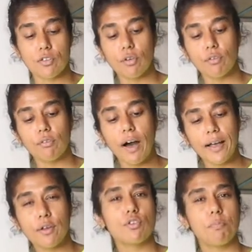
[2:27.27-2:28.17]
So
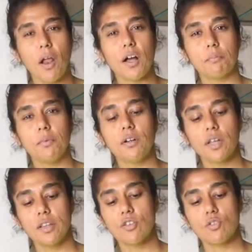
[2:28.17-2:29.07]
I use plant milk.
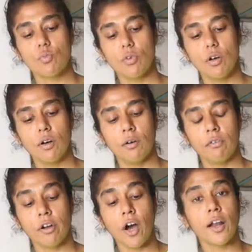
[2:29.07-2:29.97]
In this
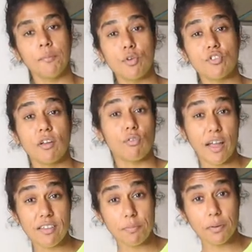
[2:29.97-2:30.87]
regard, I'm using
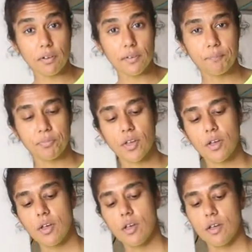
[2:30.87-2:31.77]
rice milk.
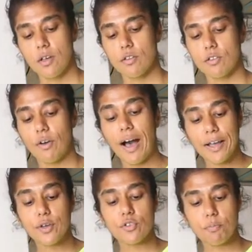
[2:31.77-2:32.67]
So
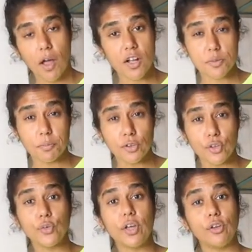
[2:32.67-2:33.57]
I use plant milk.
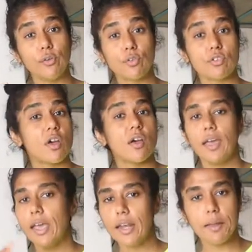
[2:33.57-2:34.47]
You can use
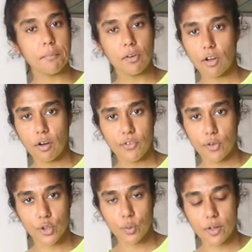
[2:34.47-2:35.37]
any milk of your
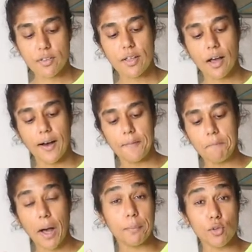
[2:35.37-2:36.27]
choice.
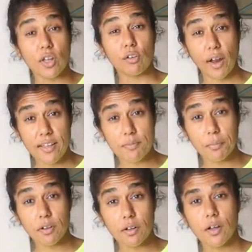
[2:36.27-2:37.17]
I'm using rice
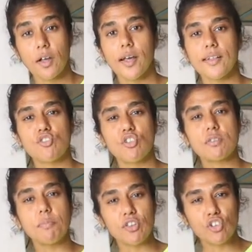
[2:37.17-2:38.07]
milk. It's
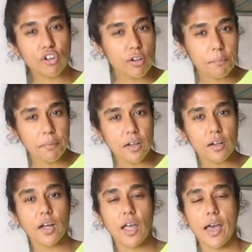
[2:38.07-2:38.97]
just much
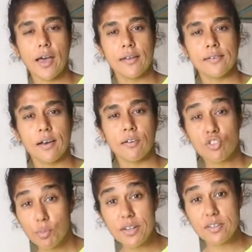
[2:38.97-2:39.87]
creamier and
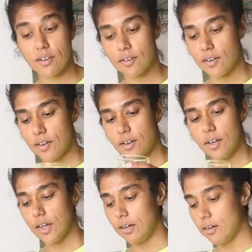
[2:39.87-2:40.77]
sweeter
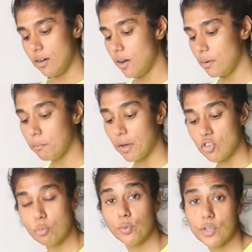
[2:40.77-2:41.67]
in my
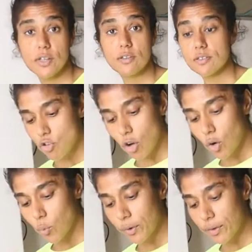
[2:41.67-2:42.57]
smoothies.
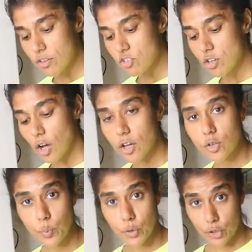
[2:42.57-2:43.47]
So we're going to
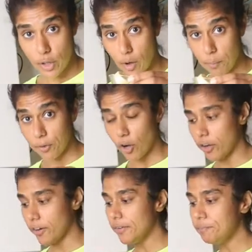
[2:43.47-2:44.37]
start with our
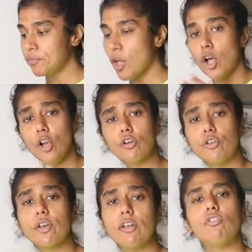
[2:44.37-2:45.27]
banana. Look,
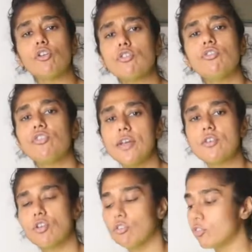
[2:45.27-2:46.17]
you can also
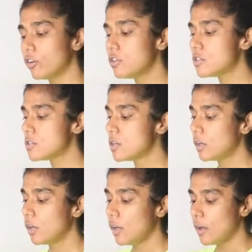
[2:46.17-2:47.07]
freeze your fruit
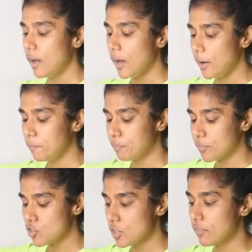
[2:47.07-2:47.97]

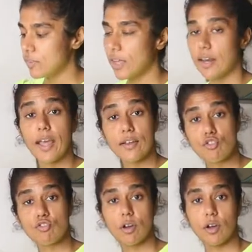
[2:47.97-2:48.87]
to give it that
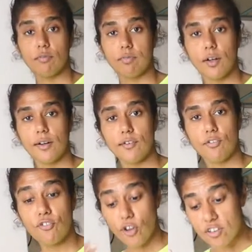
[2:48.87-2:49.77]
extra
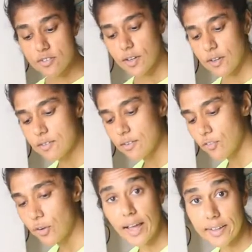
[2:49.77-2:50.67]
frostiness if
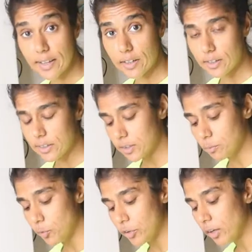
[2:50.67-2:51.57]
you like that early in
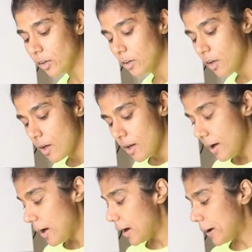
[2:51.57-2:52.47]
the morning.
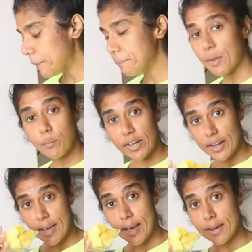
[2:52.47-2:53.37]
Then we're going
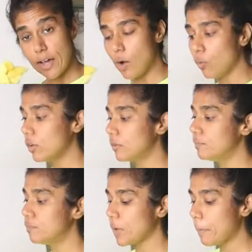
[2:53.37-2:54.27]
to add
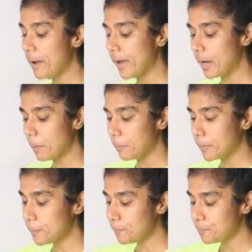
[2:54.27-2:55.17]
our
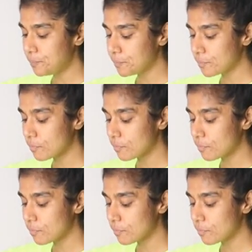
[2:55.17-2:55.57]
pineapple.